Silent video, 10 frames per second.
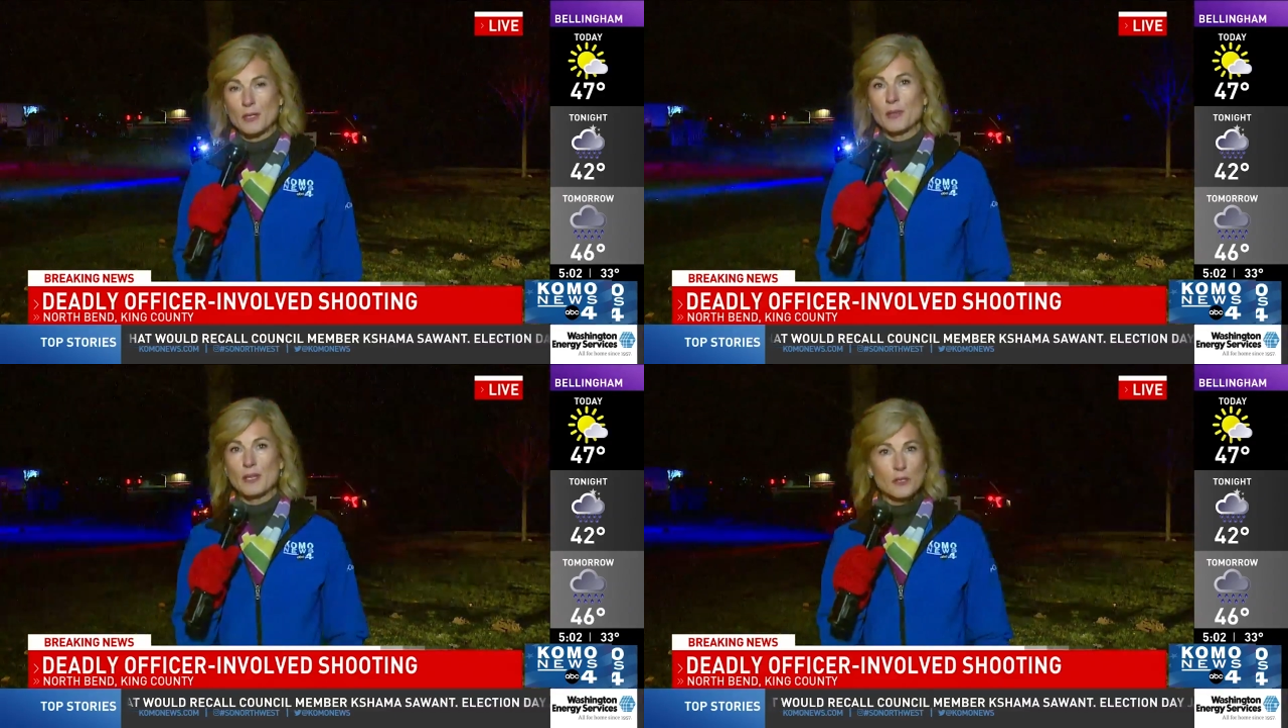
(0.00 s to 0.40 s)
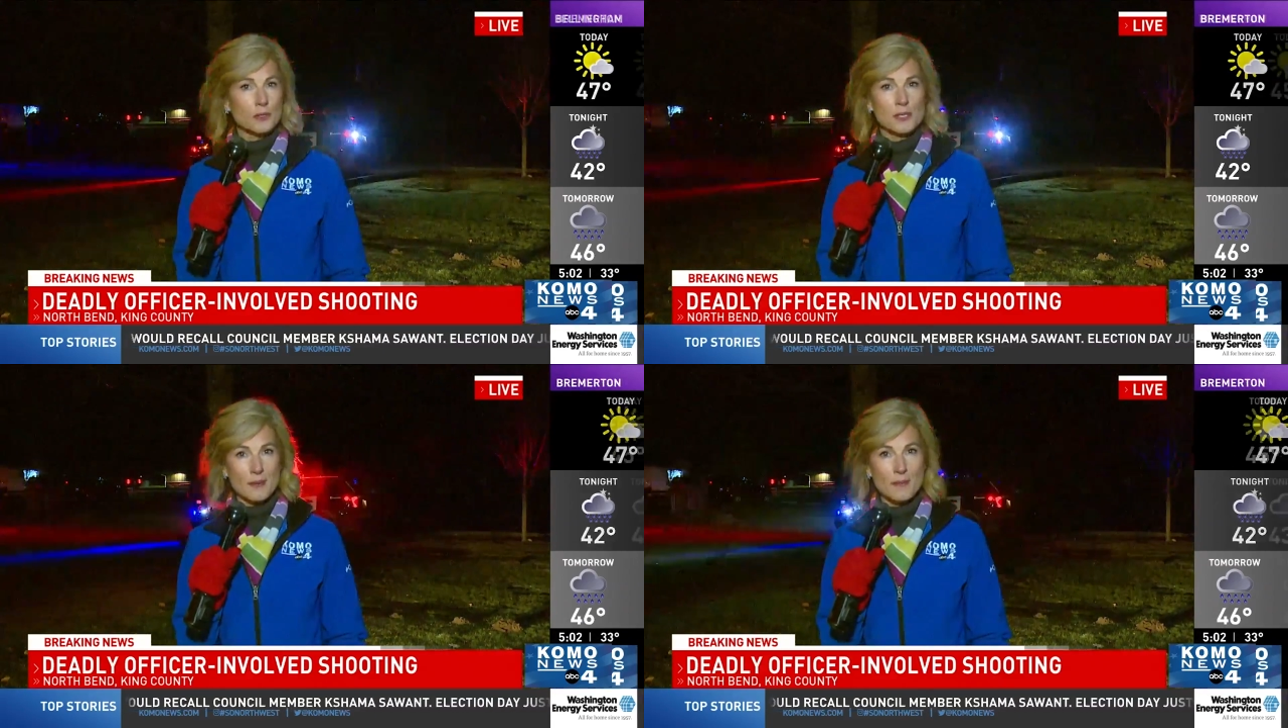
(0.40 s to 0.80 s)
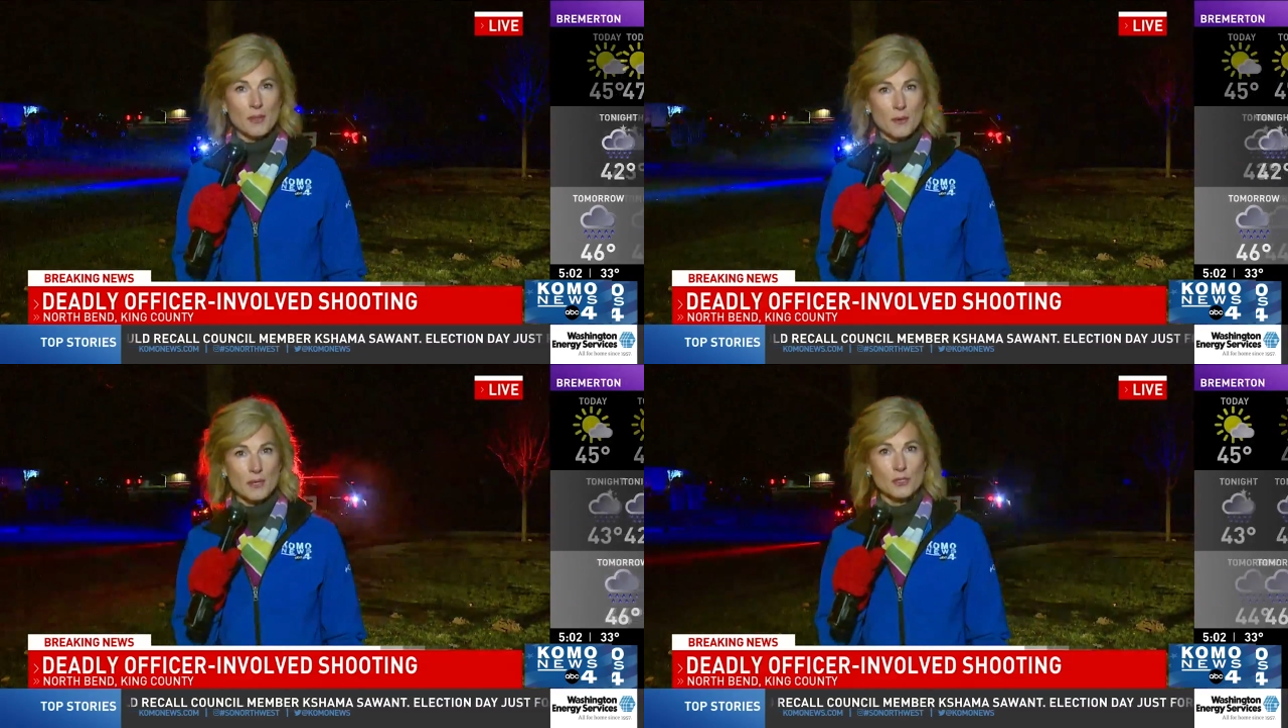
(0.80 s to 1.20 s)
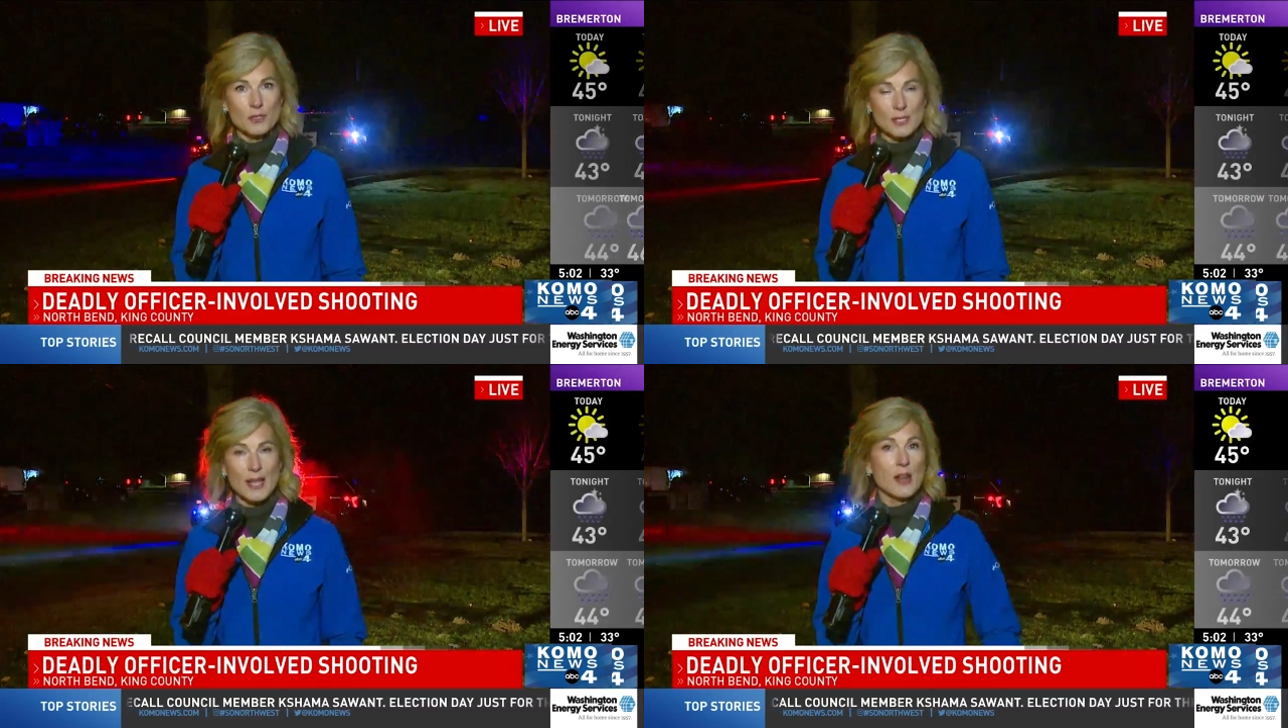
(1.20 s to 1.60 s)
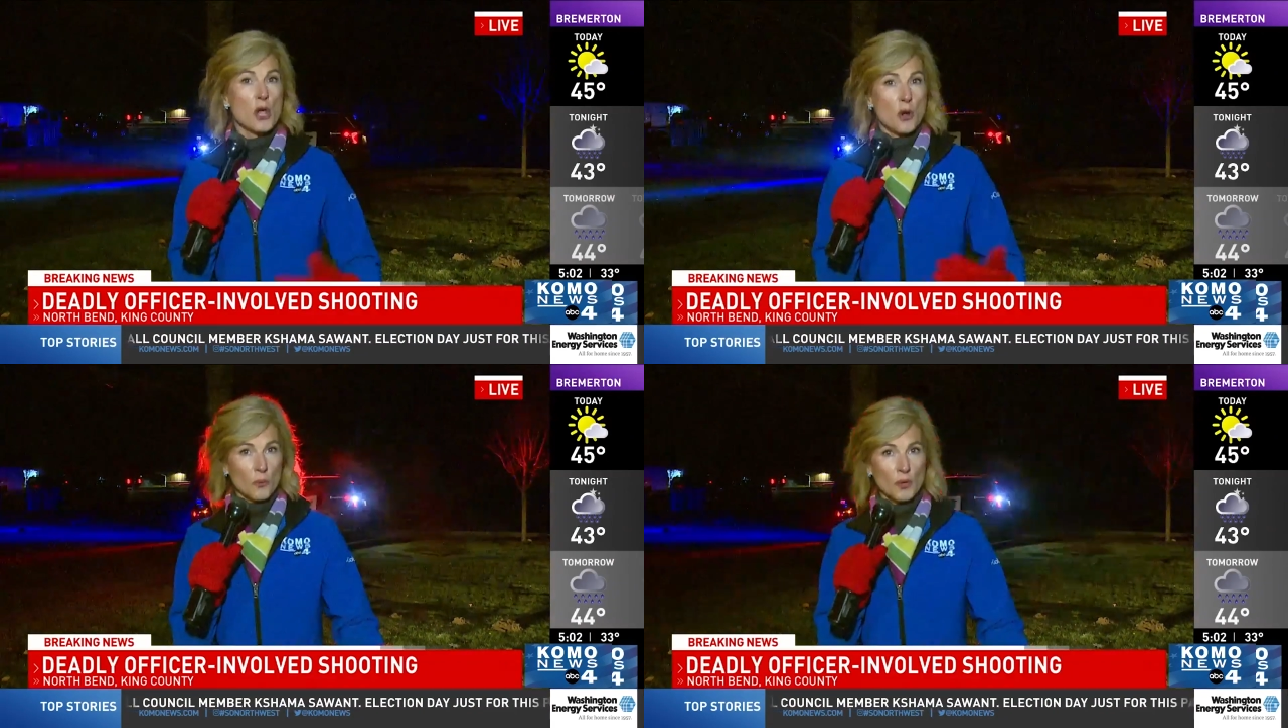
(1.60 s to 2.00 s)
So these are some of the questions that that
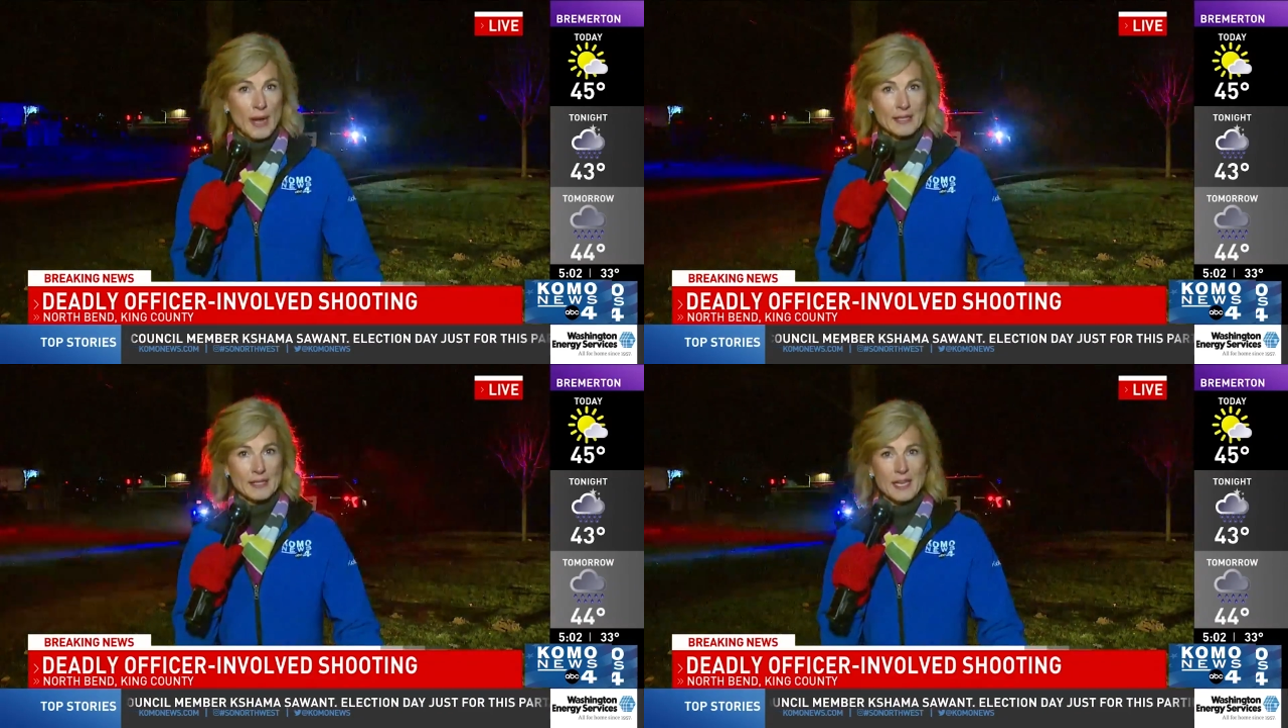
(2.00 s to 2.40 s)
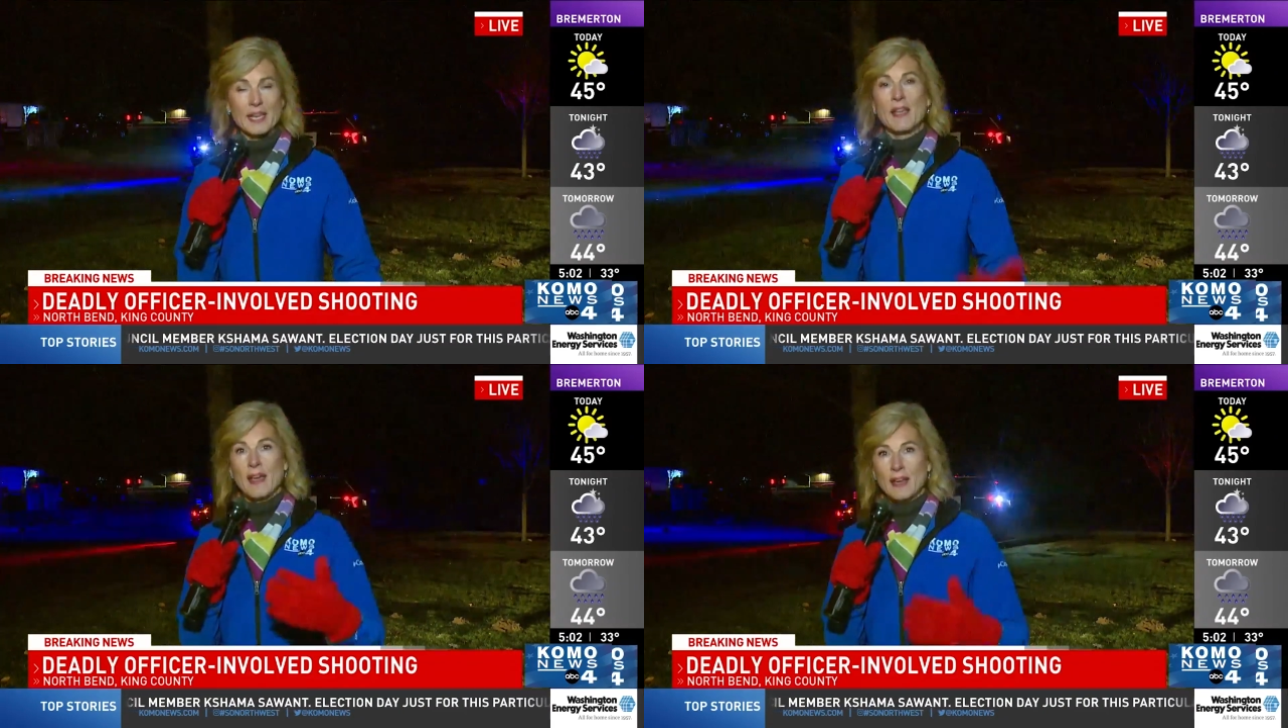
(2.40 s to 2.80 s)
we're asking,